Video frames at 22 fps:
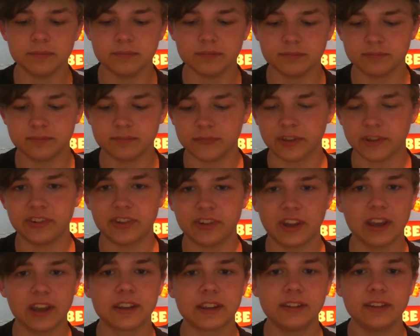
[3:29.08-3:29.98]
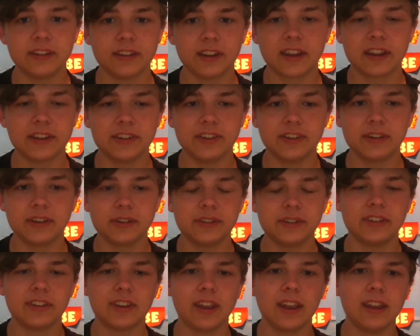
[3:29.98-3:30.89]
the second, I guess you could
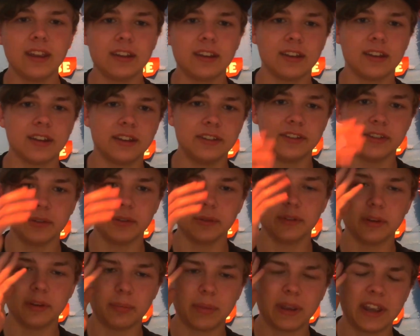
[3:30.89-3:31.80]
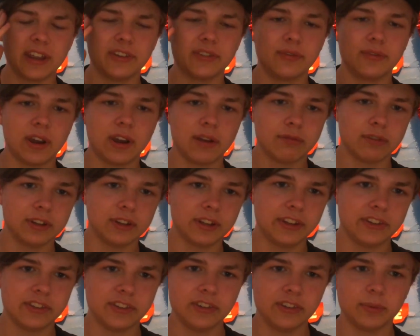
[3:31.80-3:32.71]
say, until the PS5
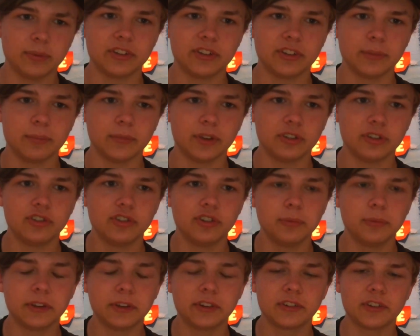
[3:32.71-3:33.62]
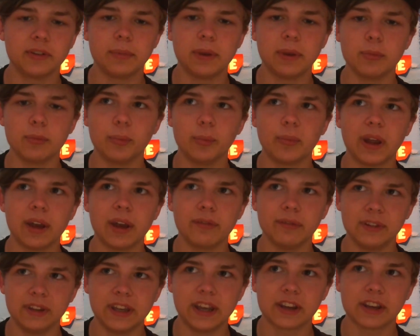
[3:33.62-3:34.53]
releases, which I'm assuming is going to be more
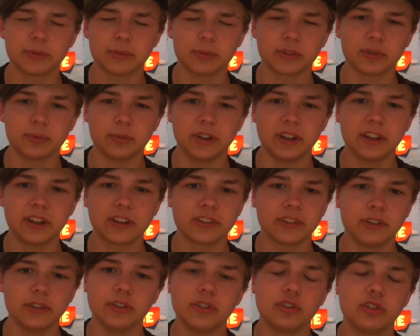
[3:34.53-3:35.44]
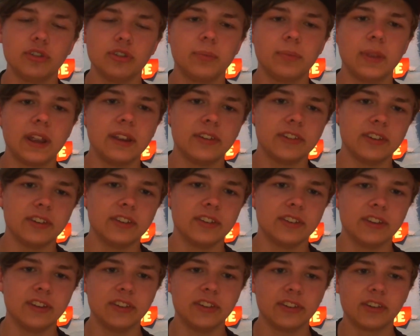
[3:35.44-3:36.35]
powerful than Xbox One X, because it should be, since
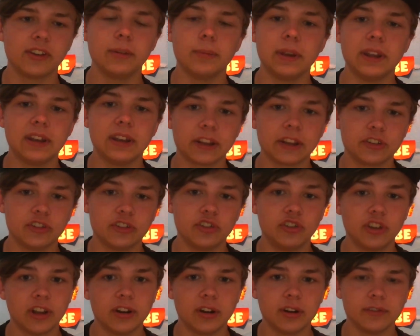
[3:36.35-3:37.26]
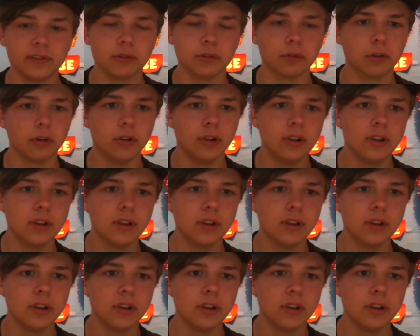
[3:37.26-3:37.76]
it is going to be next gen after all.